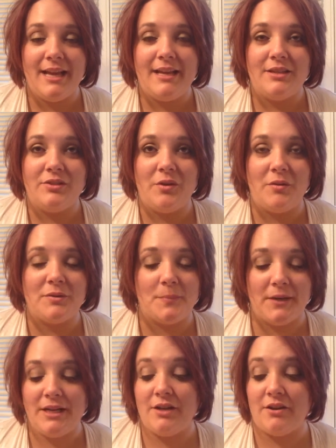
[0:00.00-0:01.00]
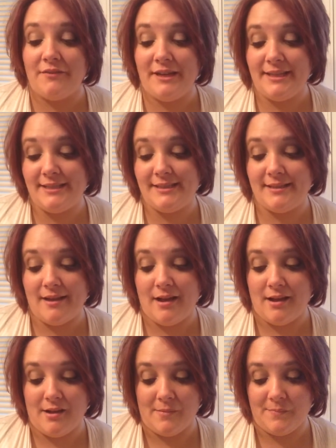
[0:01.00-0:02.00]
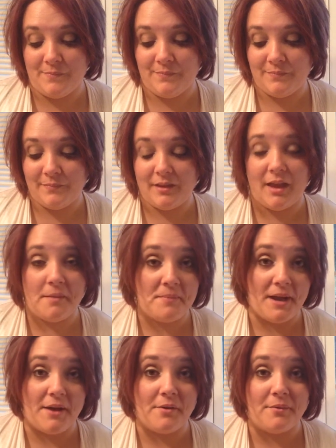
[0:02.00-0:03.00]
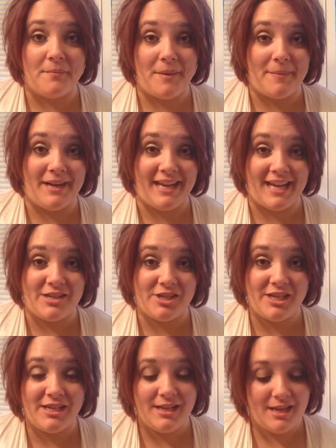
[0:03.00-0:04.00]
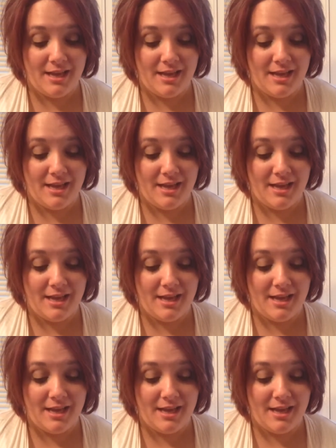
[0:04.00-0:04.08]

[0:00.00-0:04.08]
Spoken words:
So I was pretty nervous about my medication,